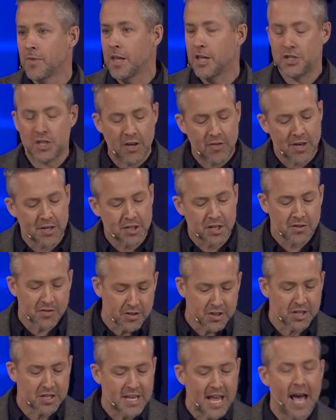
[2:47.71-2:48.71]
You see, this is
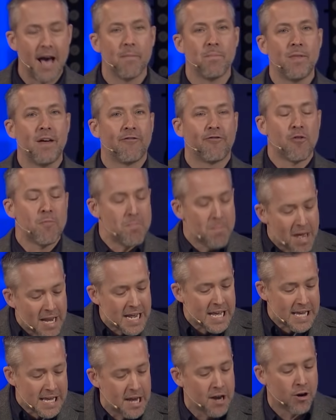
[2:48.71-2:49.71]
the step that for
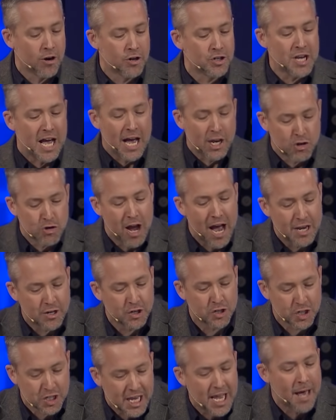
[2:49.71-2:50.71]
many years I tried
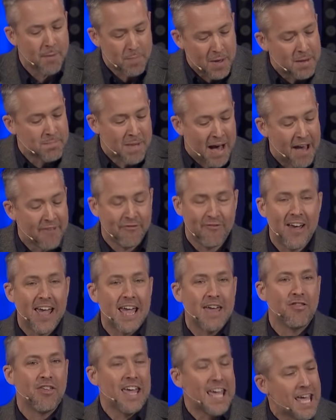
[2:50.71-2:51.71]
to skip in my
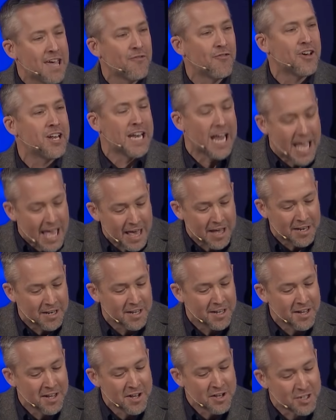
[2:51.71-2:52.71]
faith, even
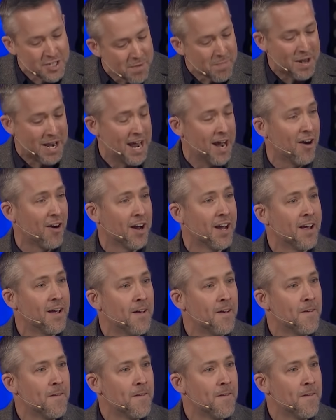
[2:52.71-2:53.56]
in seminary.